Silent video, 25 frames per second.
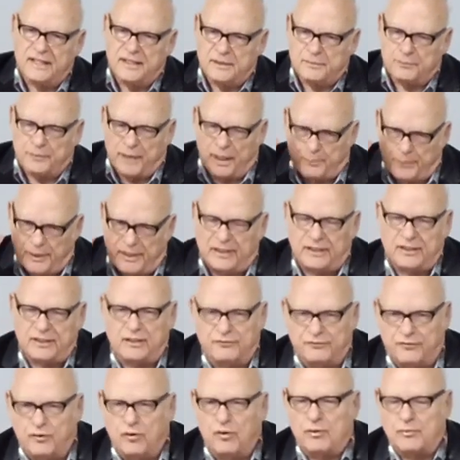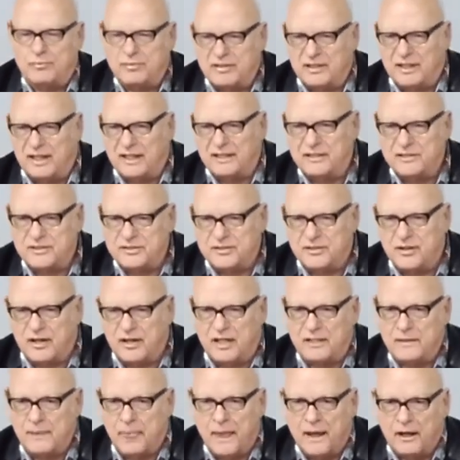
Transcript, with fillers: by being conformed to the likeness of Christ.